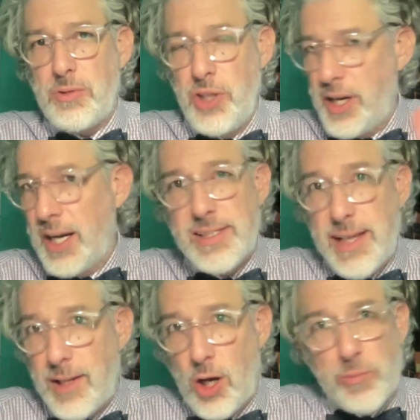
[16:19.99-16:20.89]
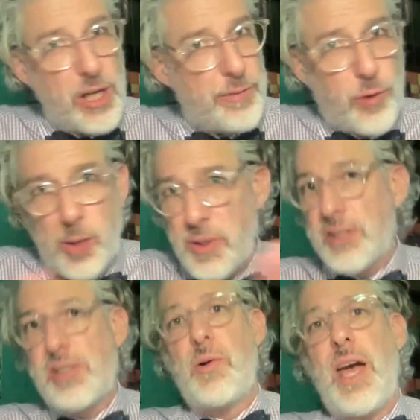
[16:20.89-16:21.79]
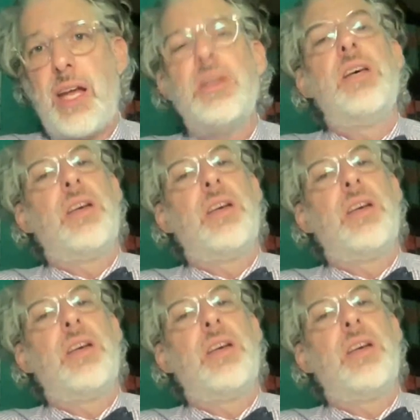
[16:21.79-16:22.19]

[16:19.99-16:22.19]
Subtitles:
you're going to sell homes. Their formula is great.